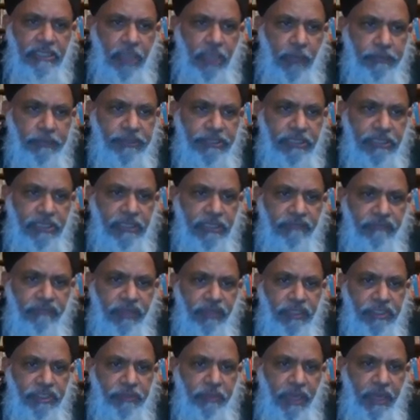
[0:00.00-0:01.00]
the obstacles
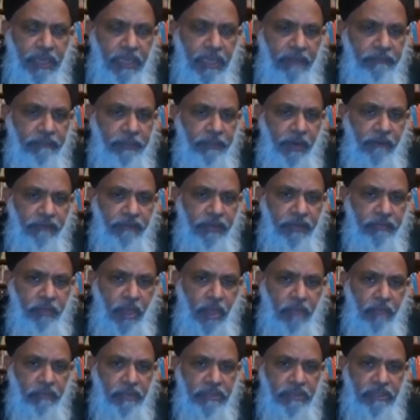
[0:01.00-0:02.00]
faced by our Prophet
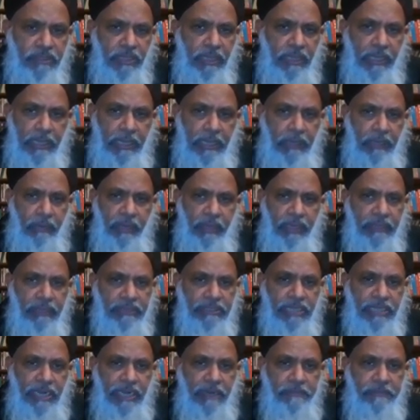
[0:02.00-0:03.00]
Muhammad sallallahu alaihi
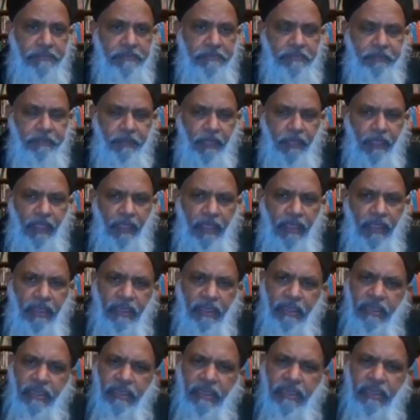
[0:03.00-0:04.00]
wasallam.
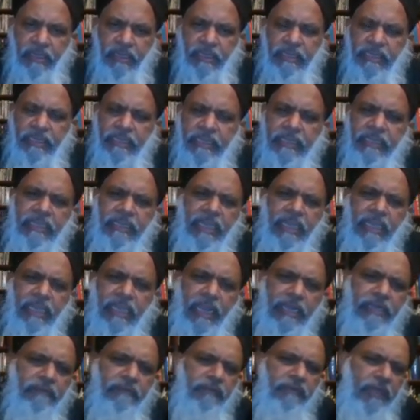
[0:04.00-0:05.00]
He
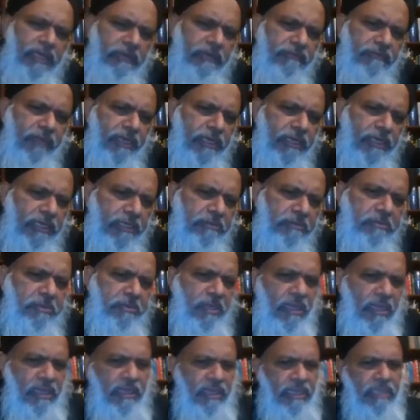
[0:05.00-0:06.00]
had a very very
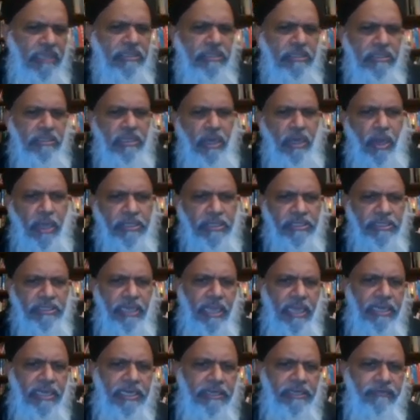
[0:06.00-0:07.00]
uh, his the
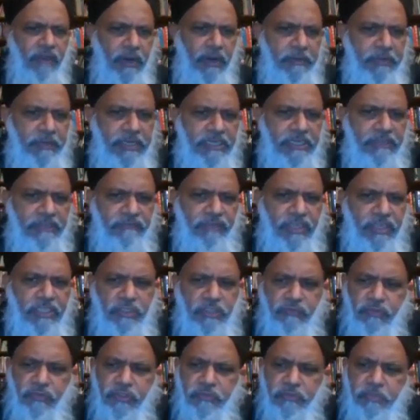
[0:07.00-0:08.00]
hostile environment he
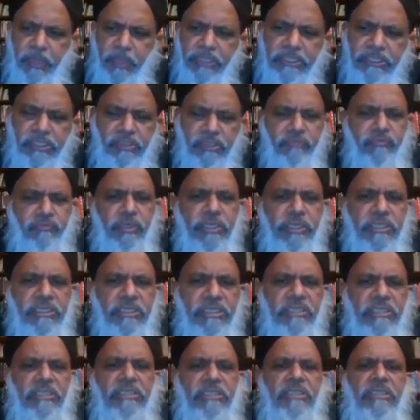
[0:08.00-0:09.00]
faced was much
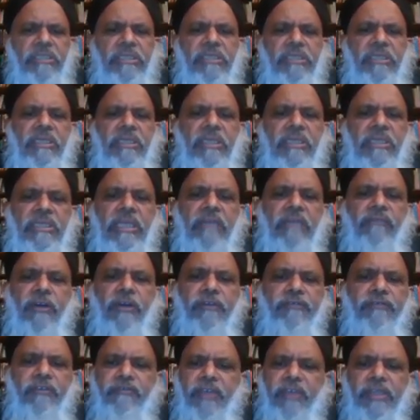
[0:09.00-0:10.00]
worse than what
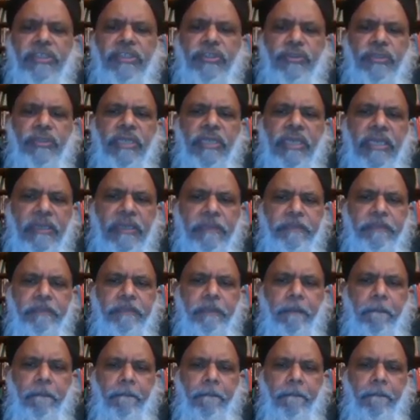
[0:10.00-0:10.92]
we face today.